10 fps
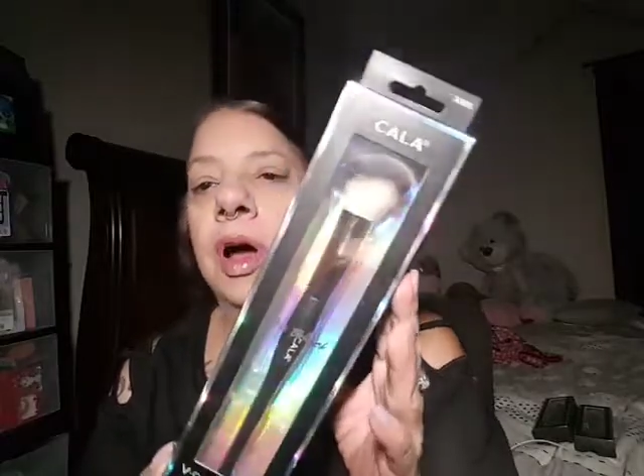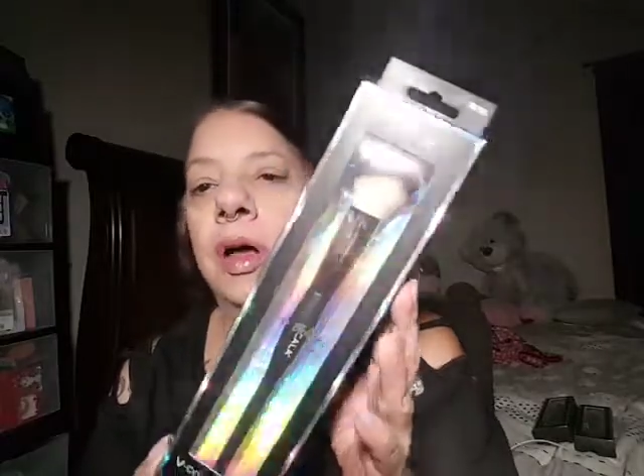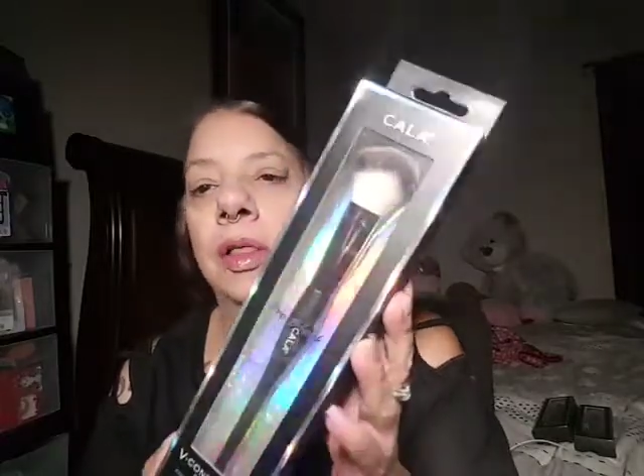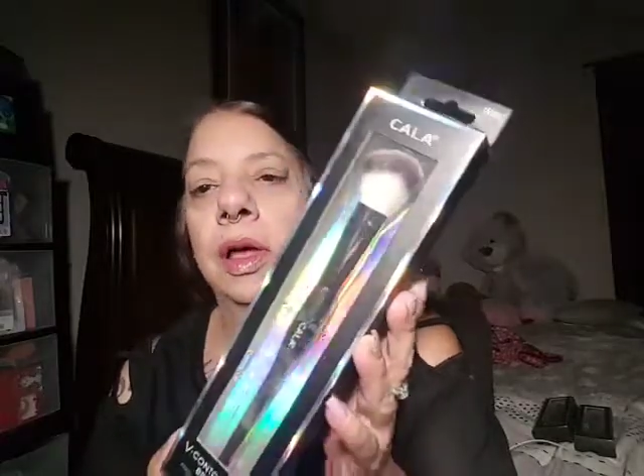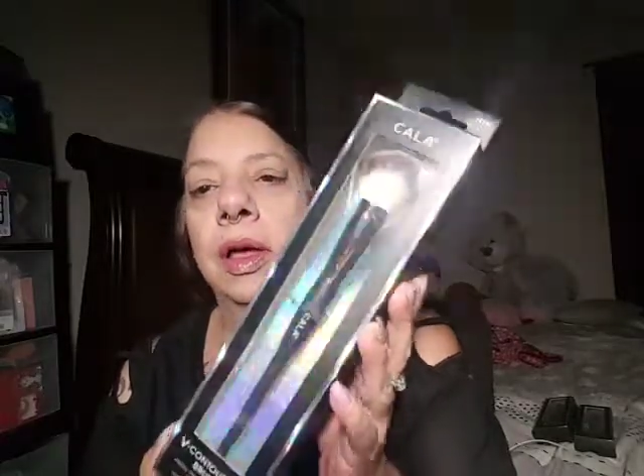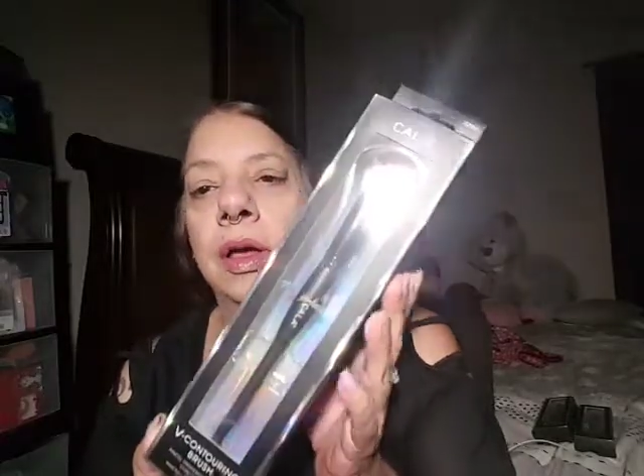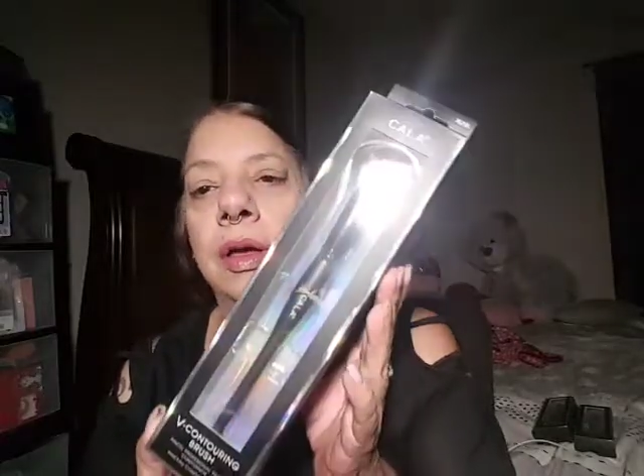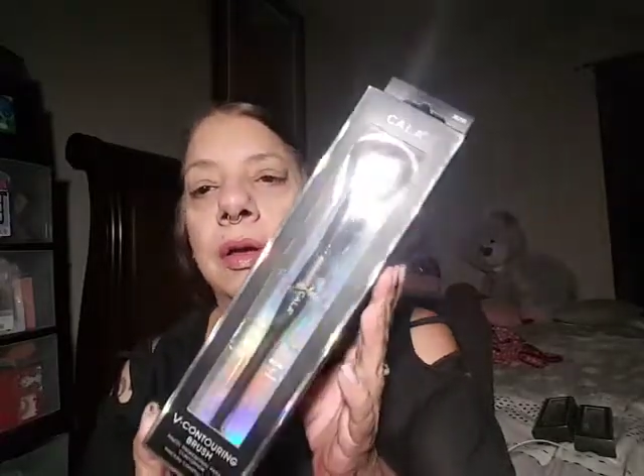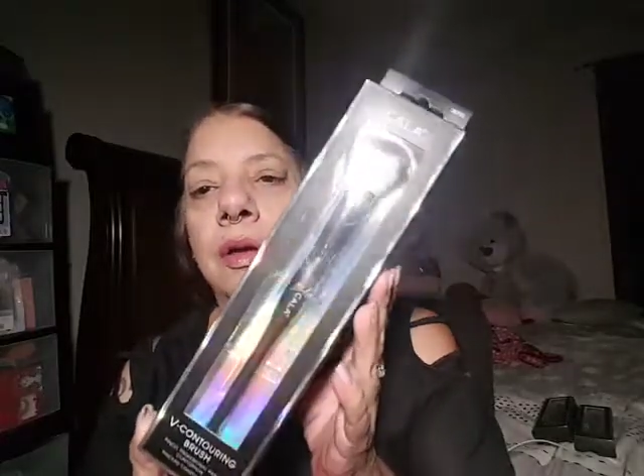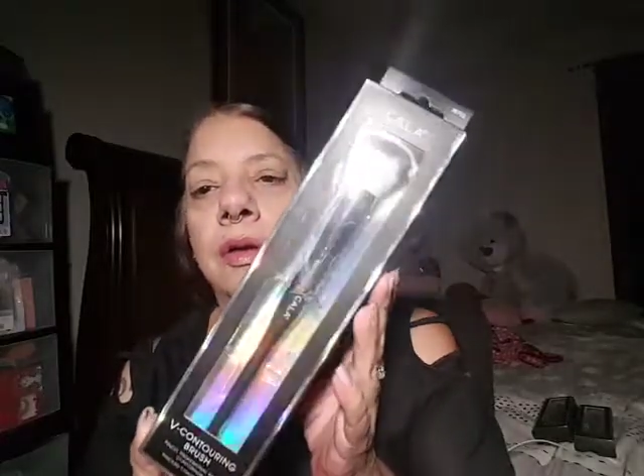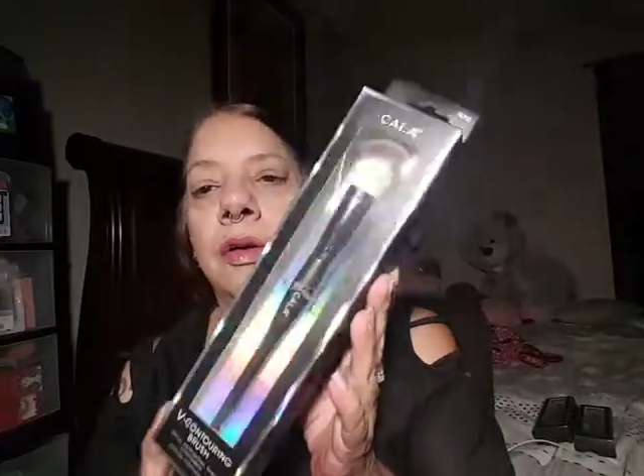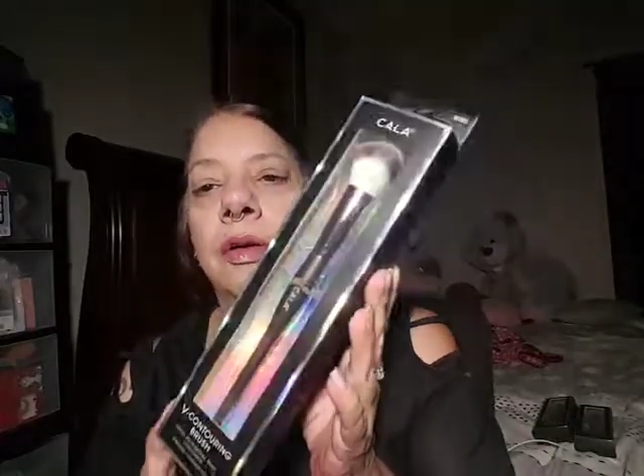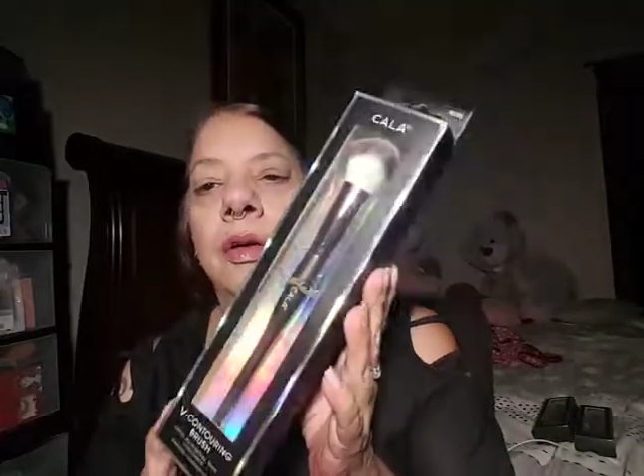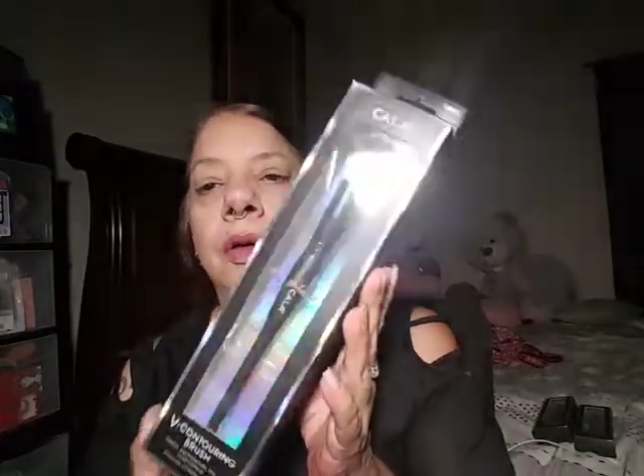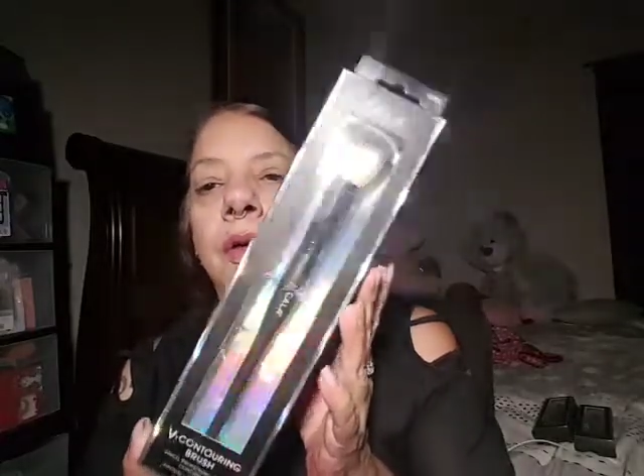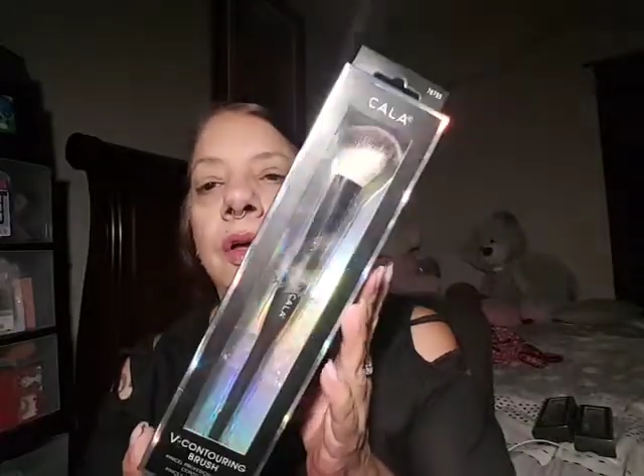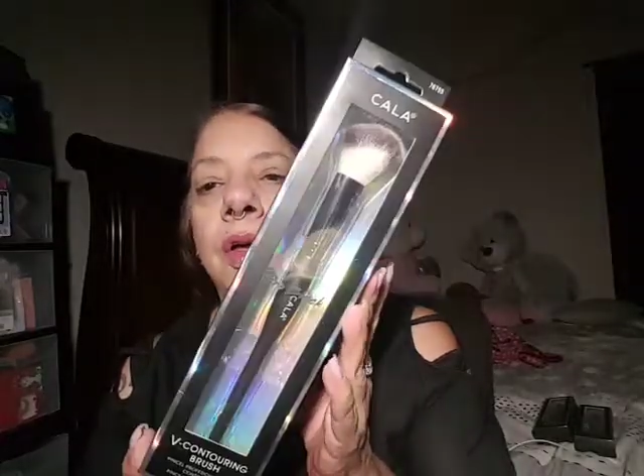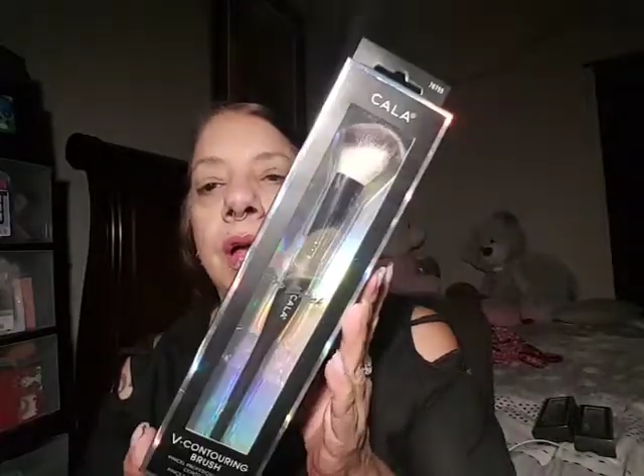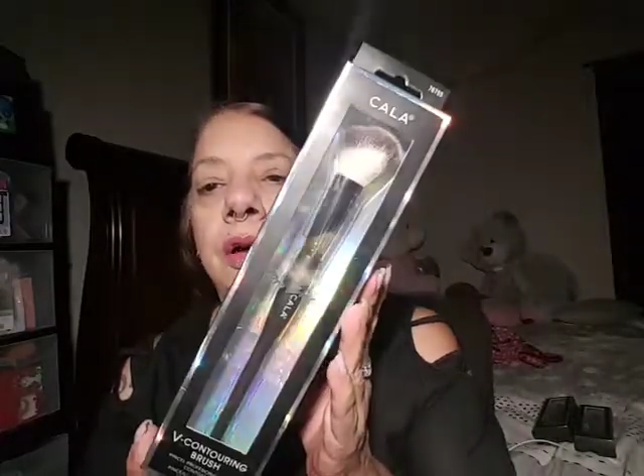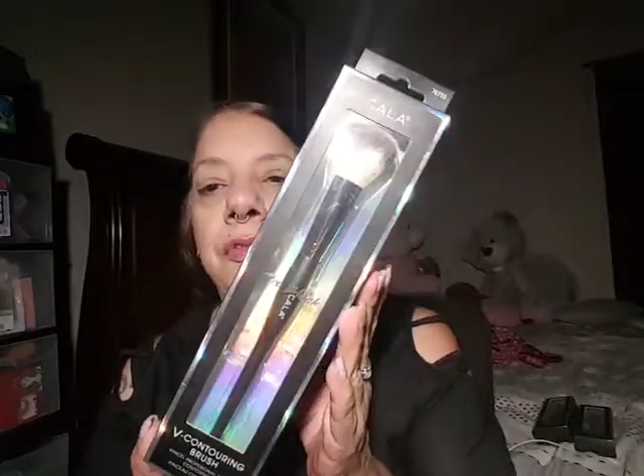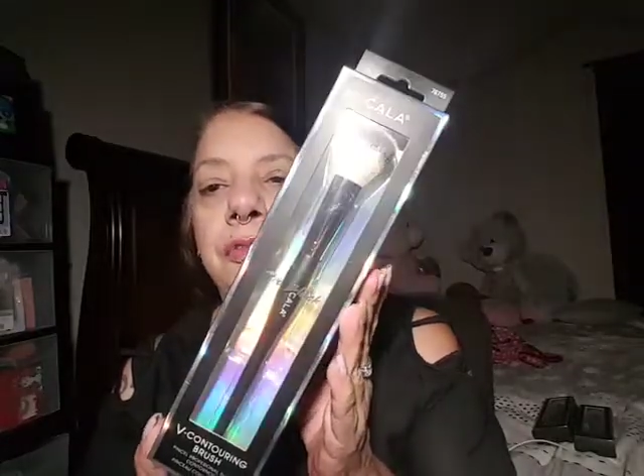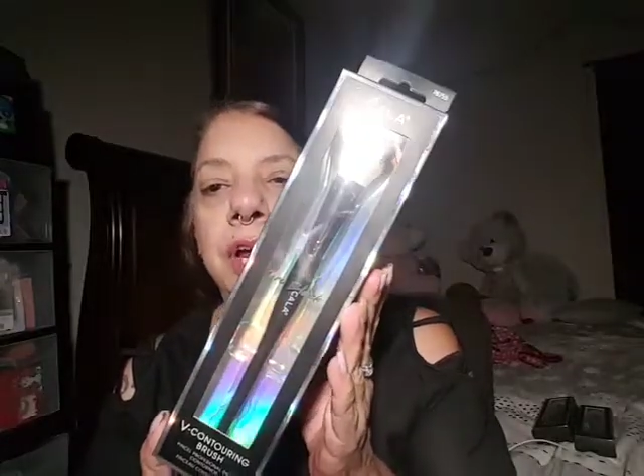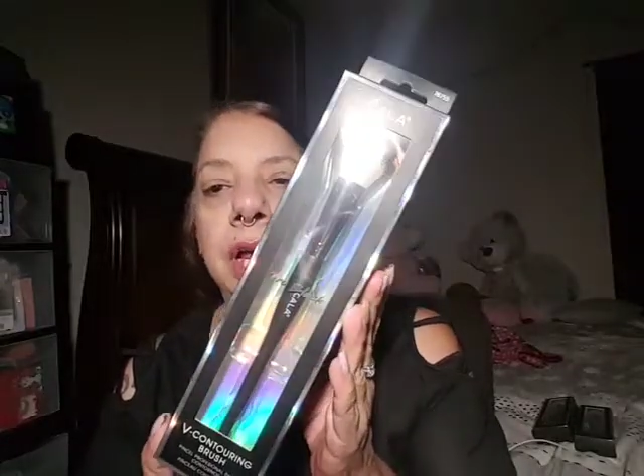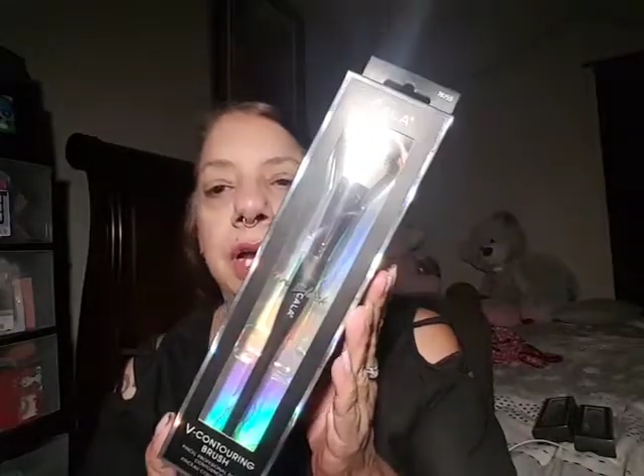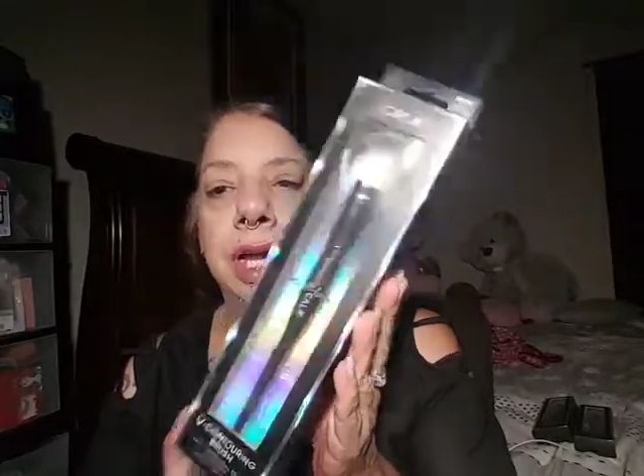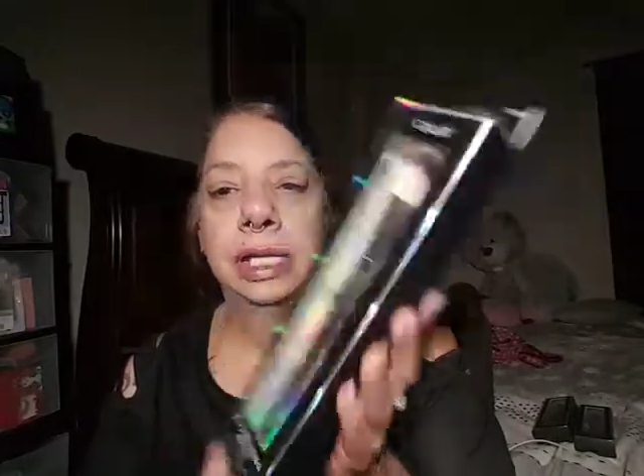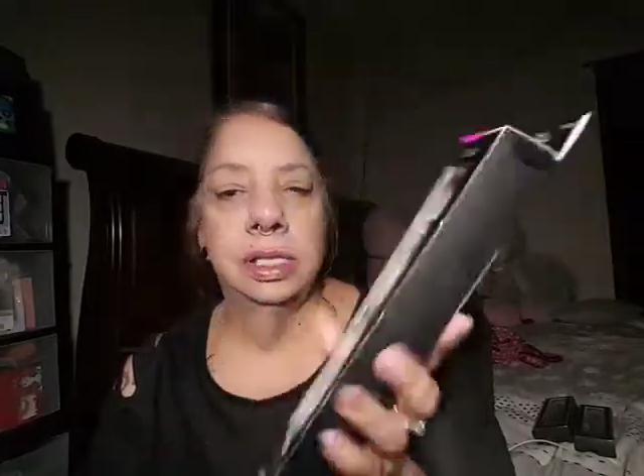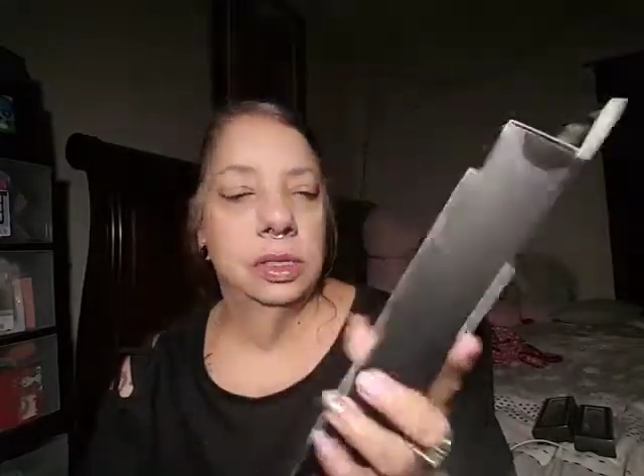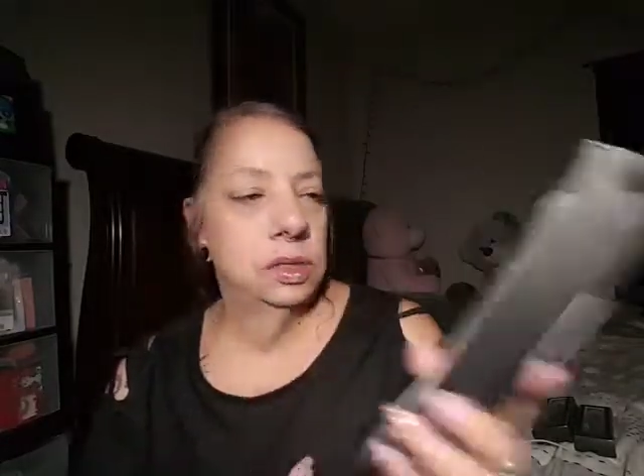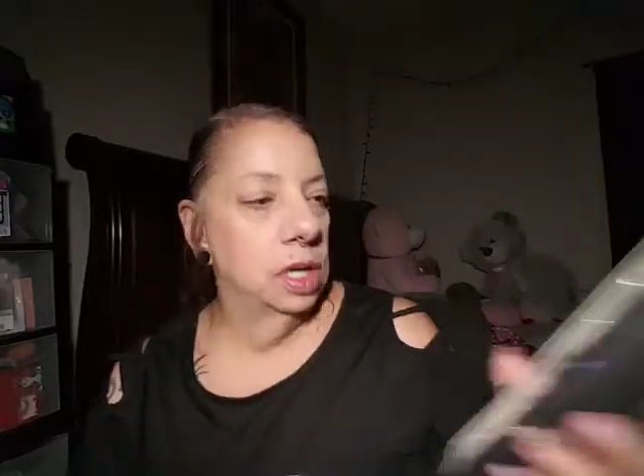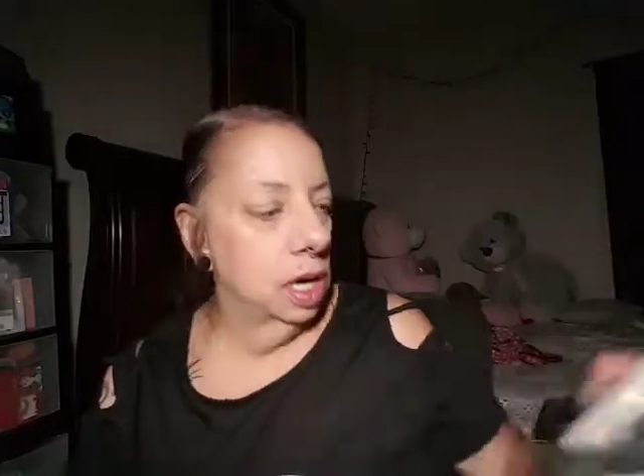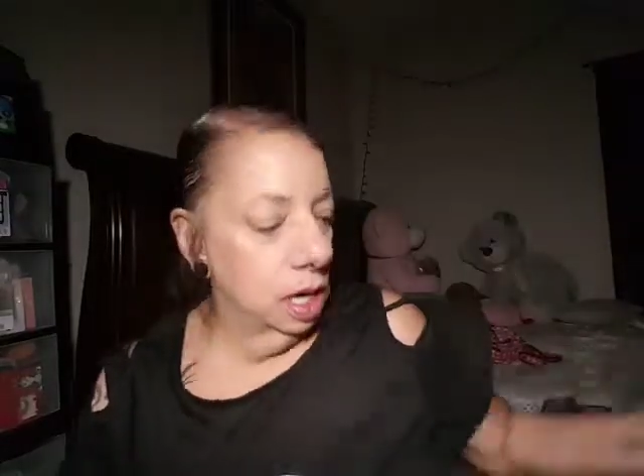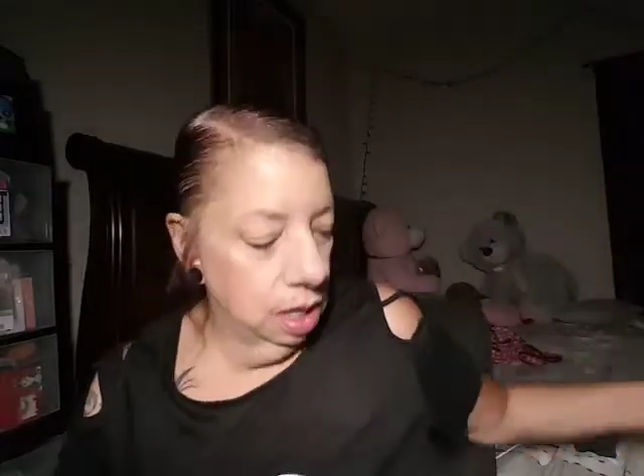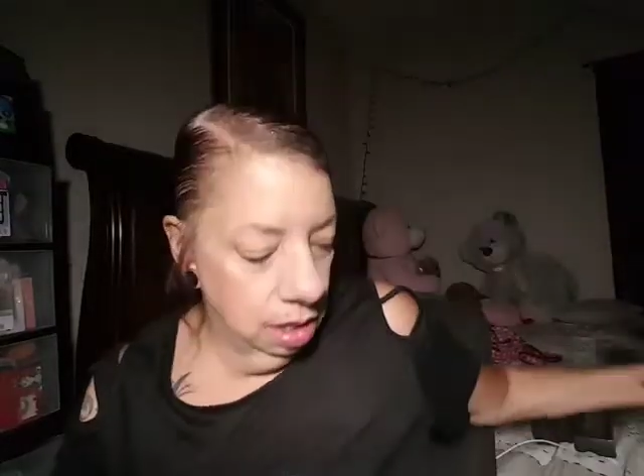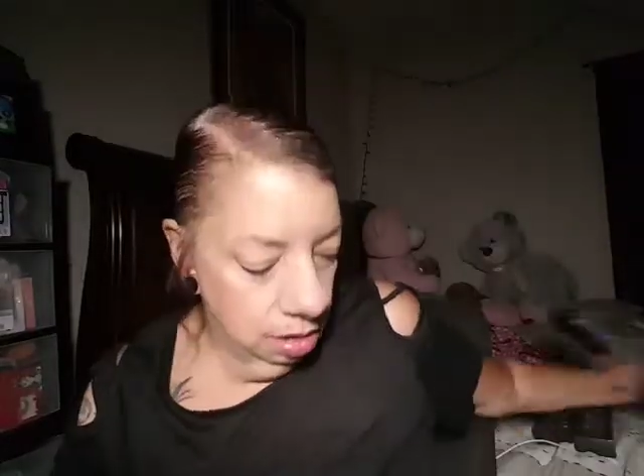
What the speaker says: Kala. How freaking nice those are.